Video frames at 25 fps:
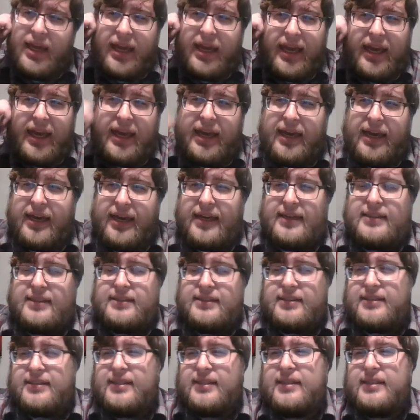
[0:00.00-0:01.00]

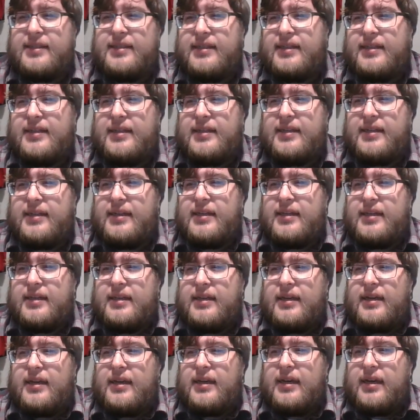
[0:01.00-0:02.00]
and
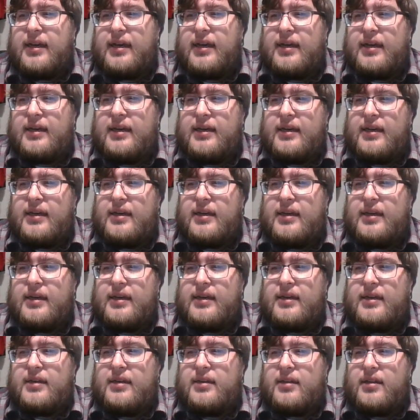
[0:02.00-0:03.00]

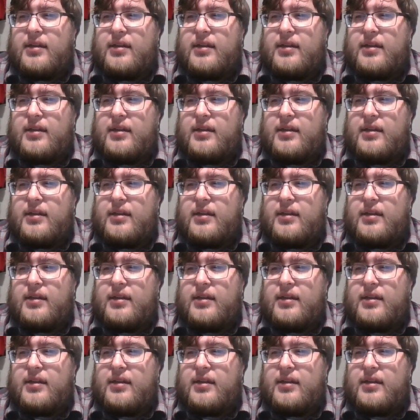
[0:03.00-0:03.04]
uh,